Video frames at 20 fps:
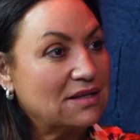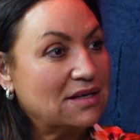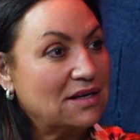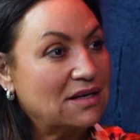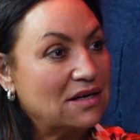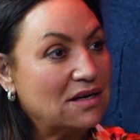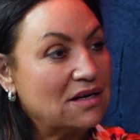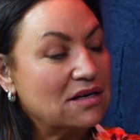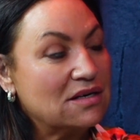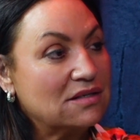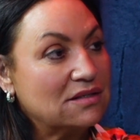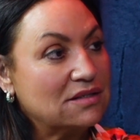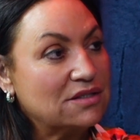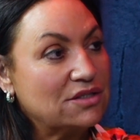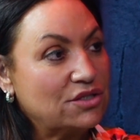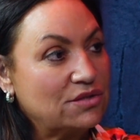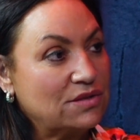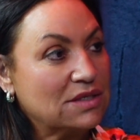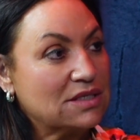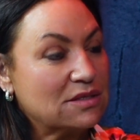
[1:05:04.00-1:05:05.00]
they are
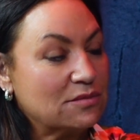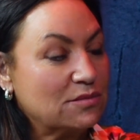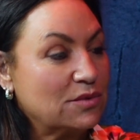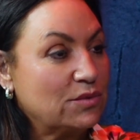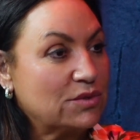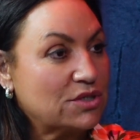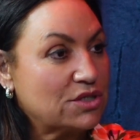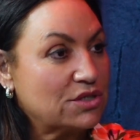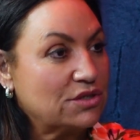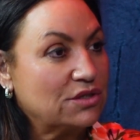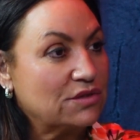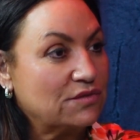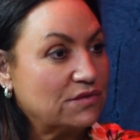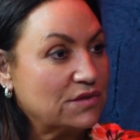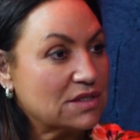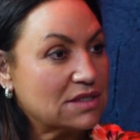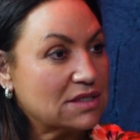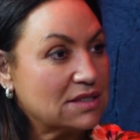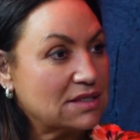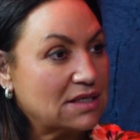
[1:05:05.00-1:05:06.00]
doing something which is good for
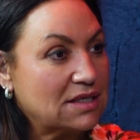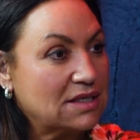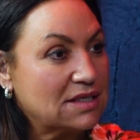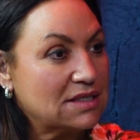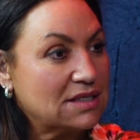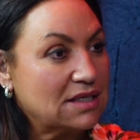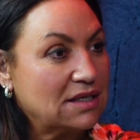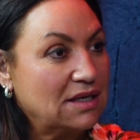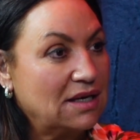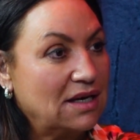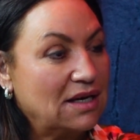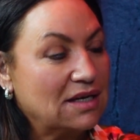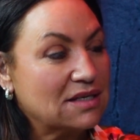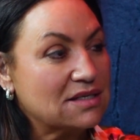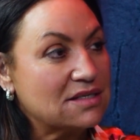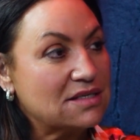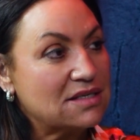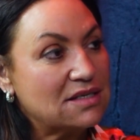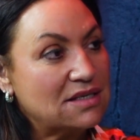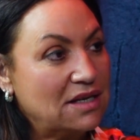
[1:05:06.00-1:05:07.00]
society.
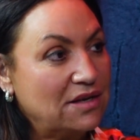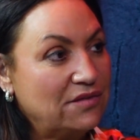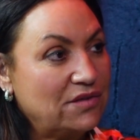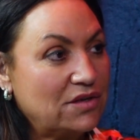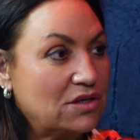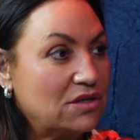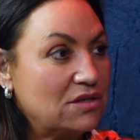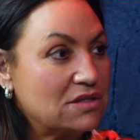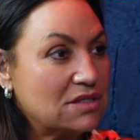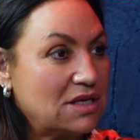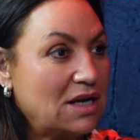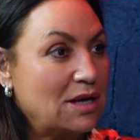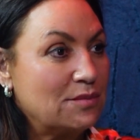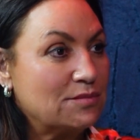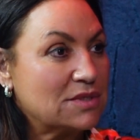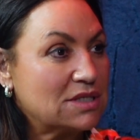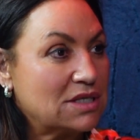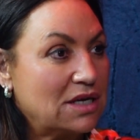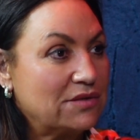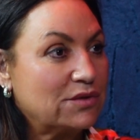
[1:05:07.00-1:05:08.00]
And if it also
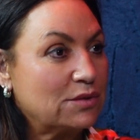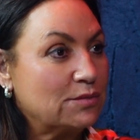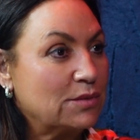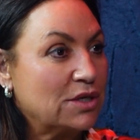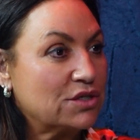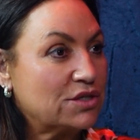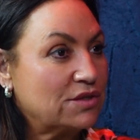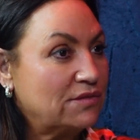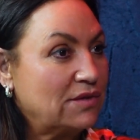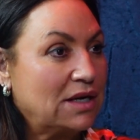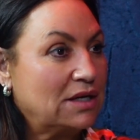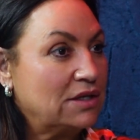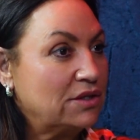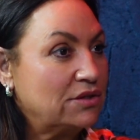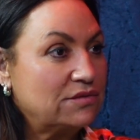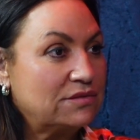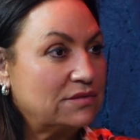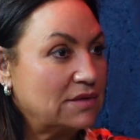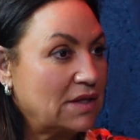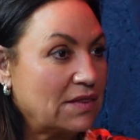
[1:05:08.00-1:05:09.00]
happens to have commercial
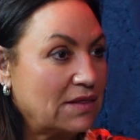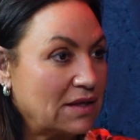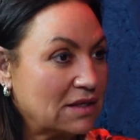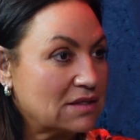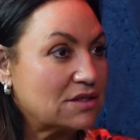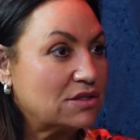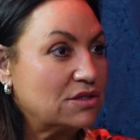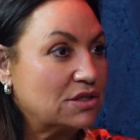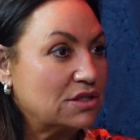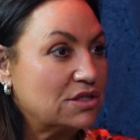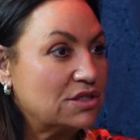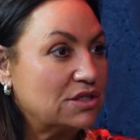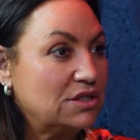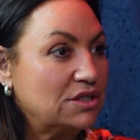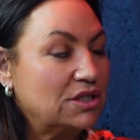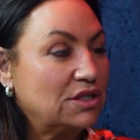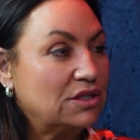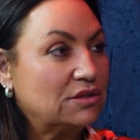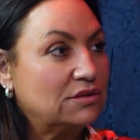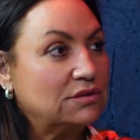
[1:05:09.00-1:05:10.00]
value, then that's good,
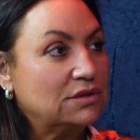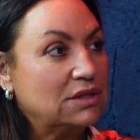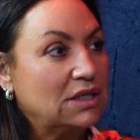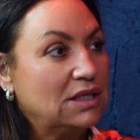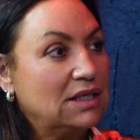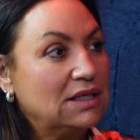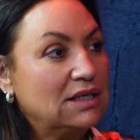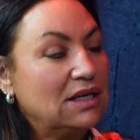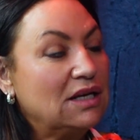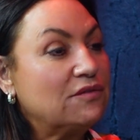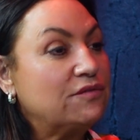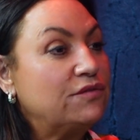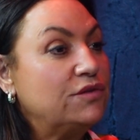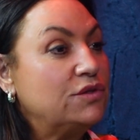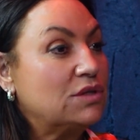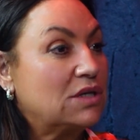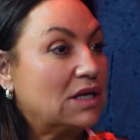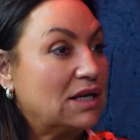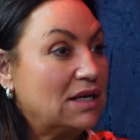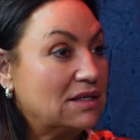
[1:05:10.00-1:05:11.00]
like
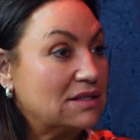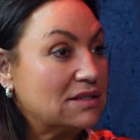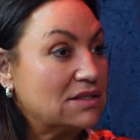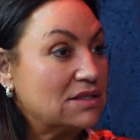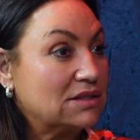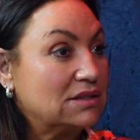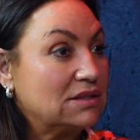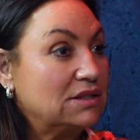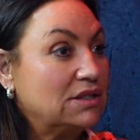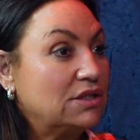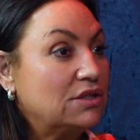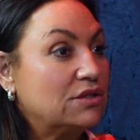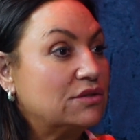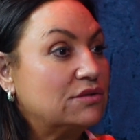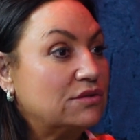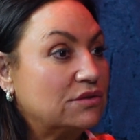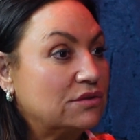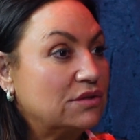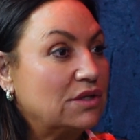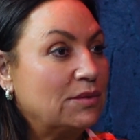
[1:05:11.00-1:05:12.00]
Foodclad,
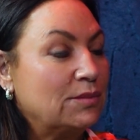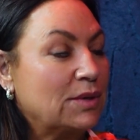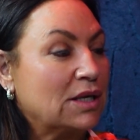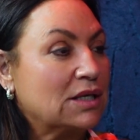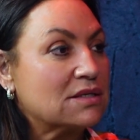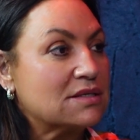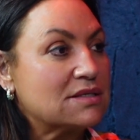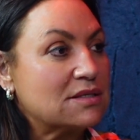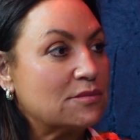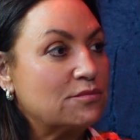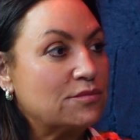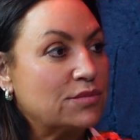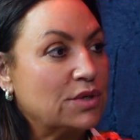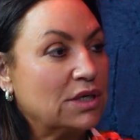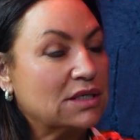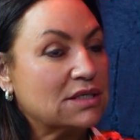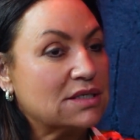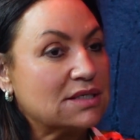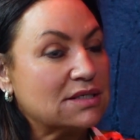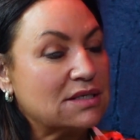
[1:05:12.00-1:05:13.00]
I mean, there's some
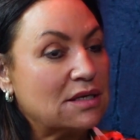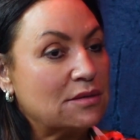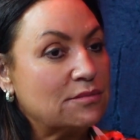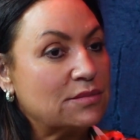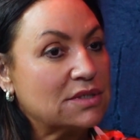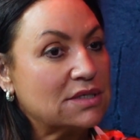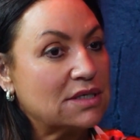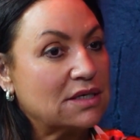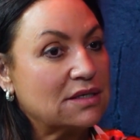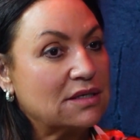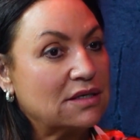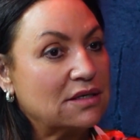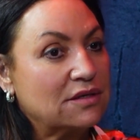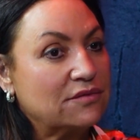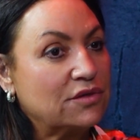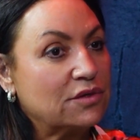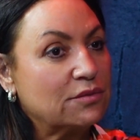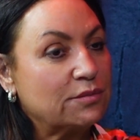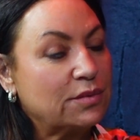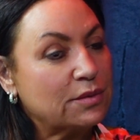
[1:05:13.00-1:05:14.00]
brilliant examples out there of
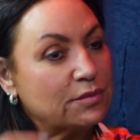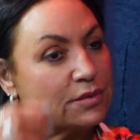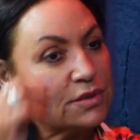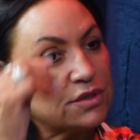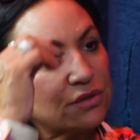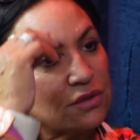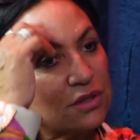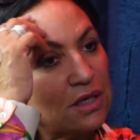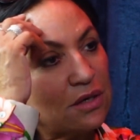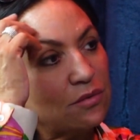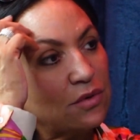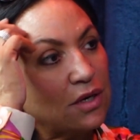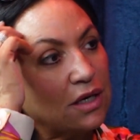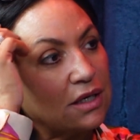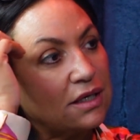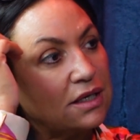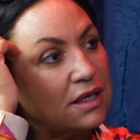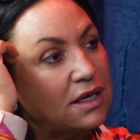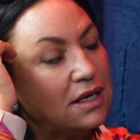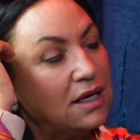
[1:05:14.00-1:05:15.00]
young people doing that
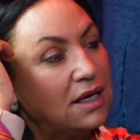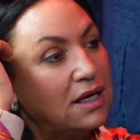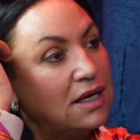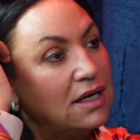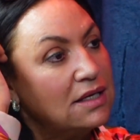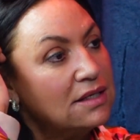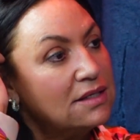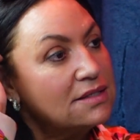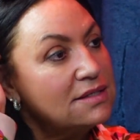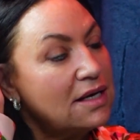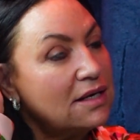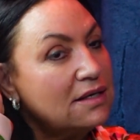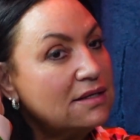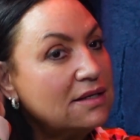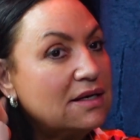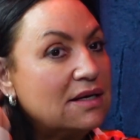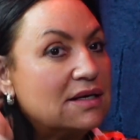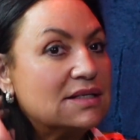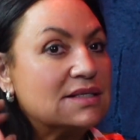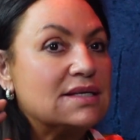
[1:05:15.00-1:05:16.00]
work. The second
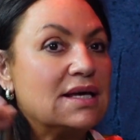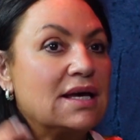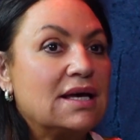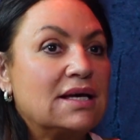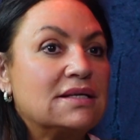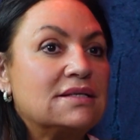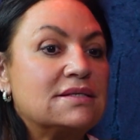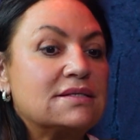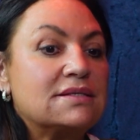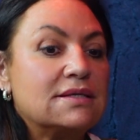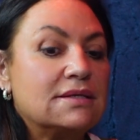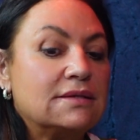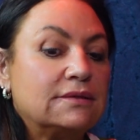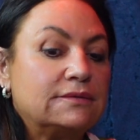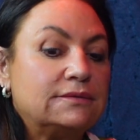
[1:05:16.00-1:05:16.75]
thing I'd say is